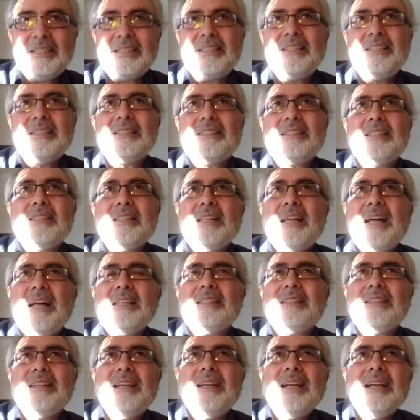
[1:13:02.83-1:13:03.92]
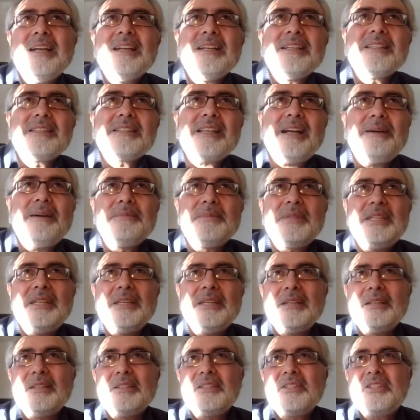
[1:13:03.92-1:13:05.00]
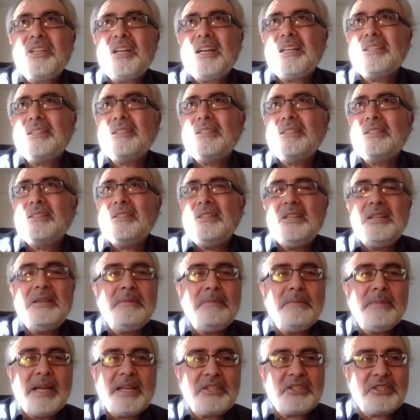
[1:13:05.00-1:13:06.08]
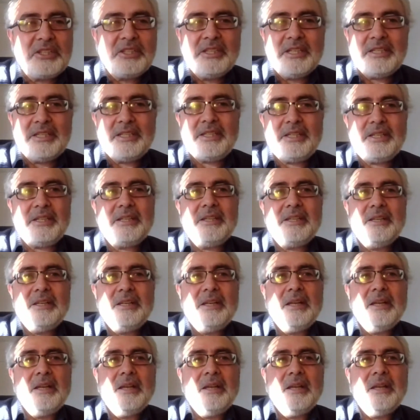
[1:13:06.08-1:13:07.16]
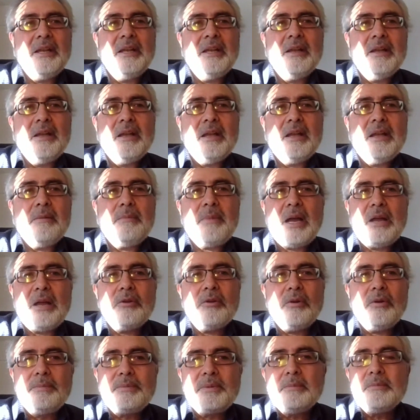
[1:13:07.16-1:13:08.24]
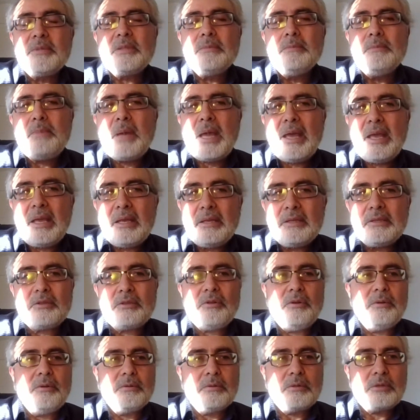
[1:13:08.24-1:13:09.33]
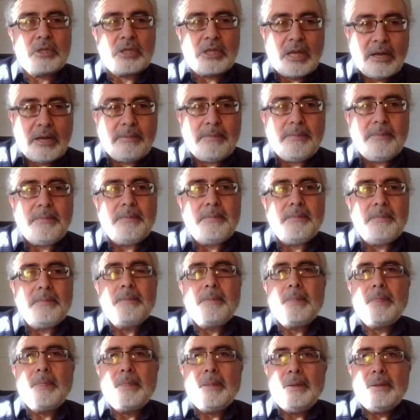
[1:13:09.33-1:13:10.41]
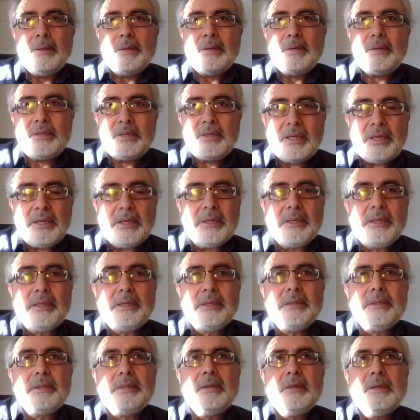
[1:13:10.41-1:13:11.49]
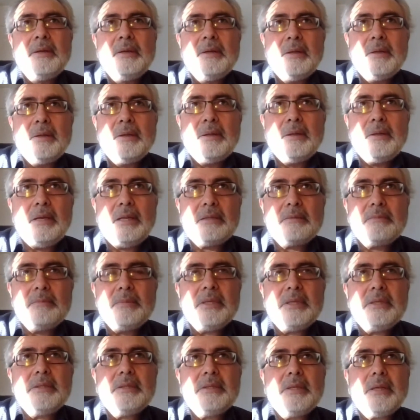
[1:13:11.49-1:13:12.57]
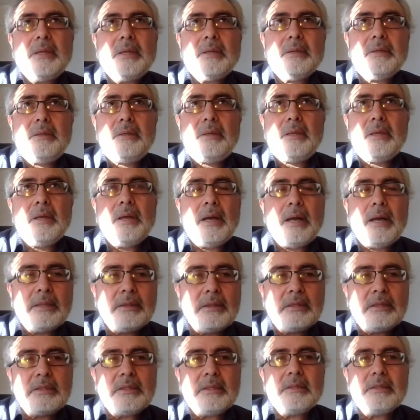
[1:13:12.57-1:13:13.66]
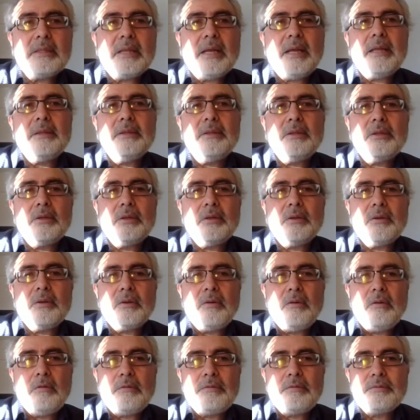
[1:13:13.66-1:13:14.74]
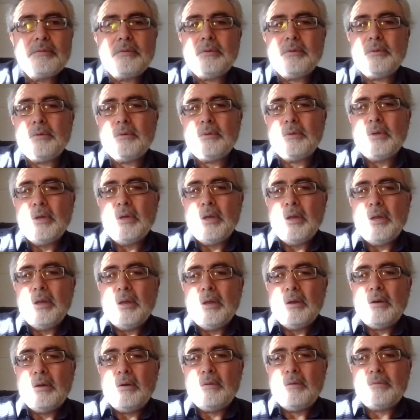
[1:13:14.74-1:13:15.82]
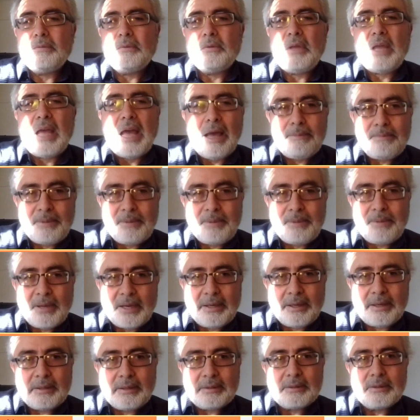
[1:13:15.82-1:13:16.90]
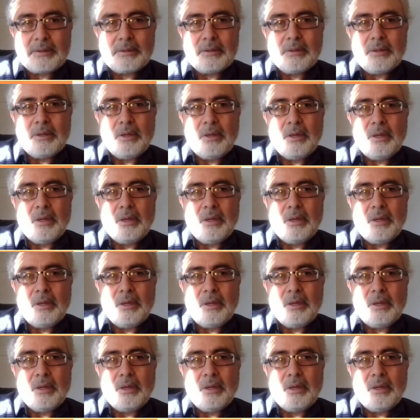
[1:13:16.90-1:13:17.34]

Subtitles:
it is not something just imaginary. My optimism based on some real, let me say, understanding of the happenings